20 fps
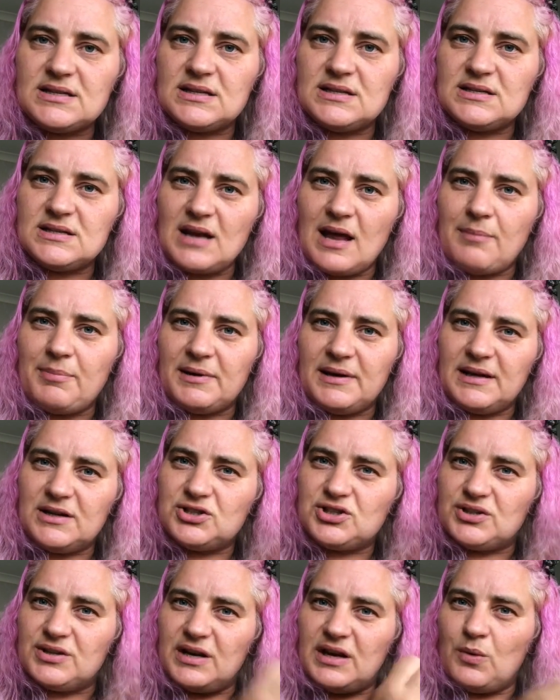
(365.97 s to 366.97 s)
the snap
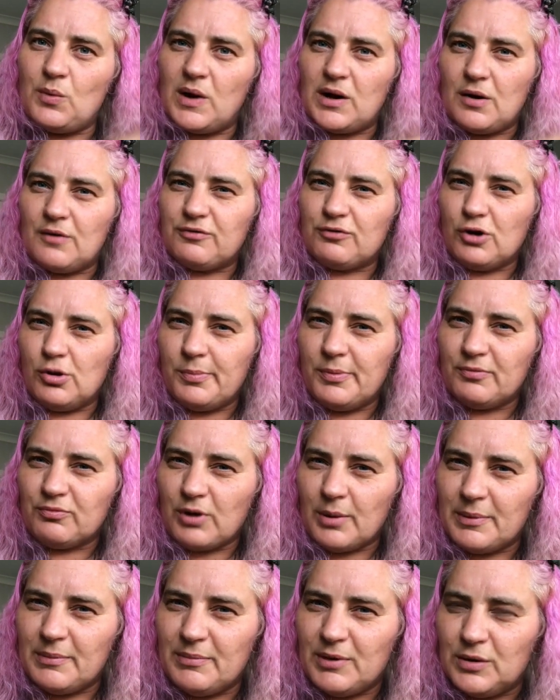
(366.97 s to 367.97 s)
election that he won off
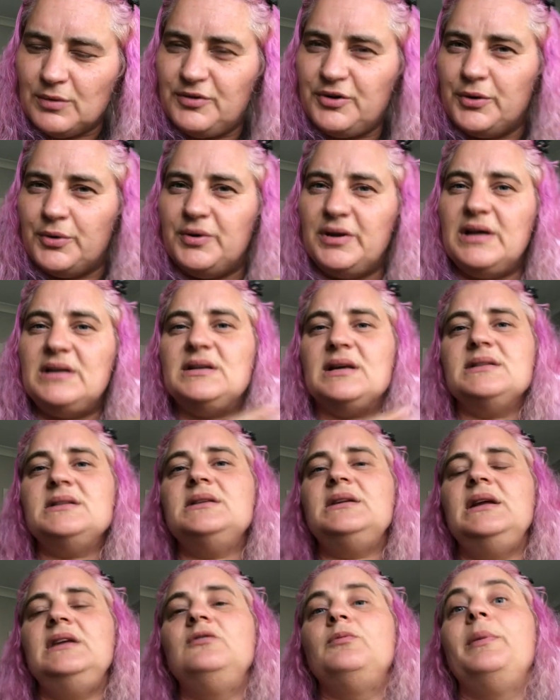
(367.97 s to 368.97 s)
Robert Muldoon. It doesn't
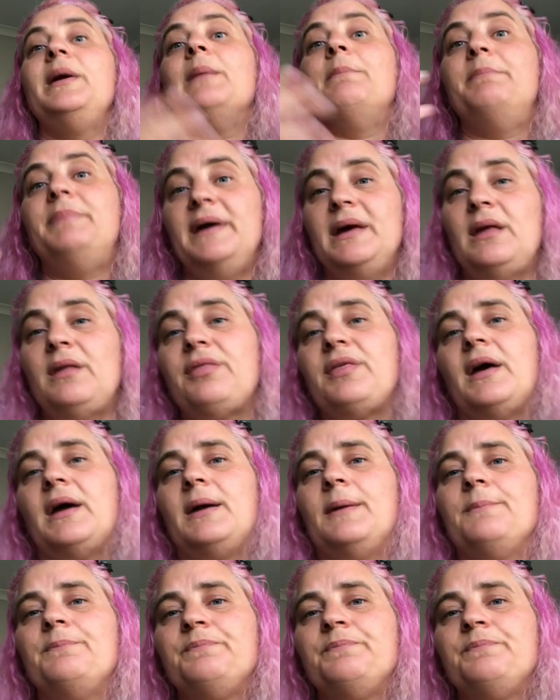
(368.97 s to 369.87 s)
need to be a big thing.